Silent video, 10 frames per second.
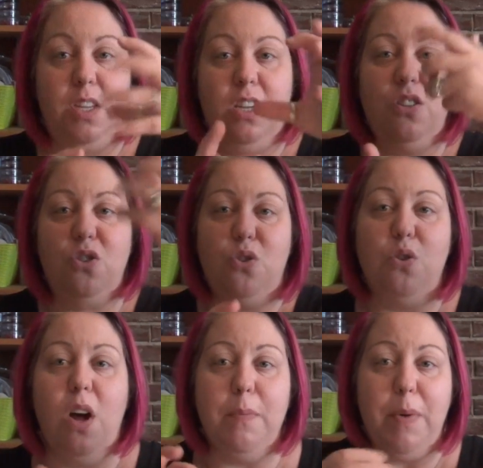You
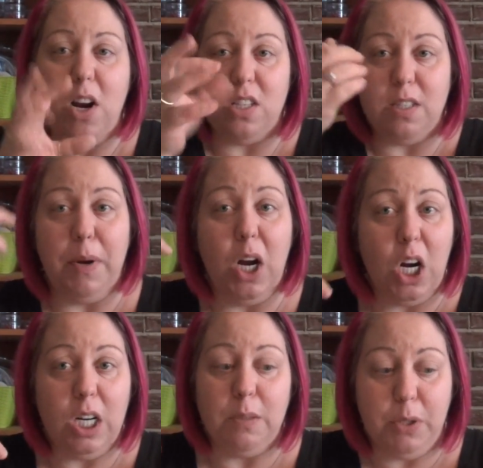screw all the parts
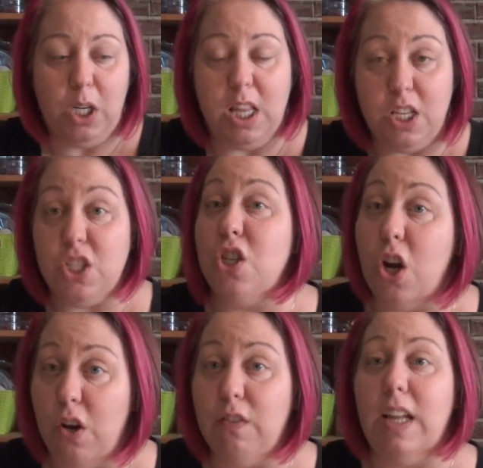apart and put it on the
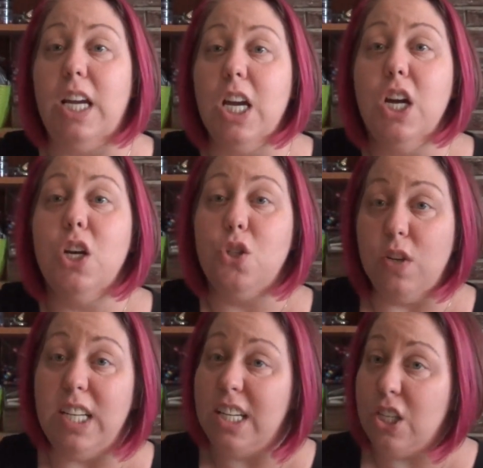stove like
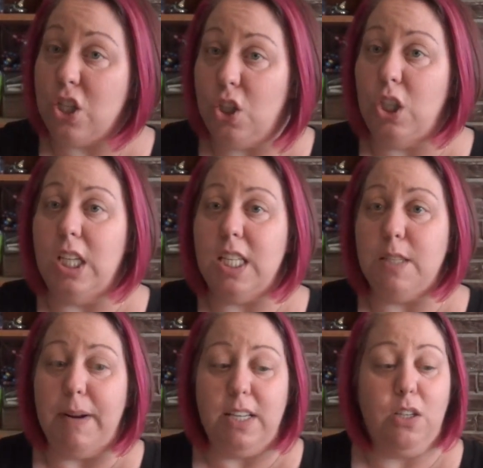traditional
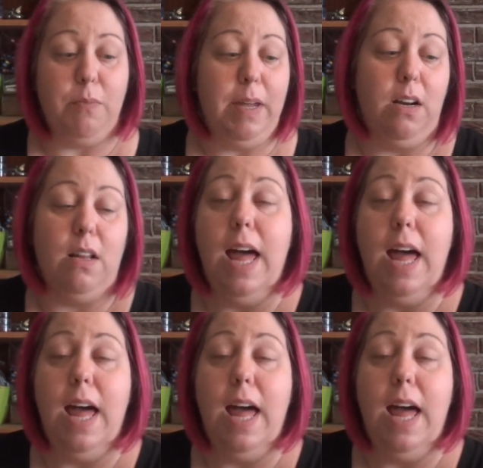espresso maker.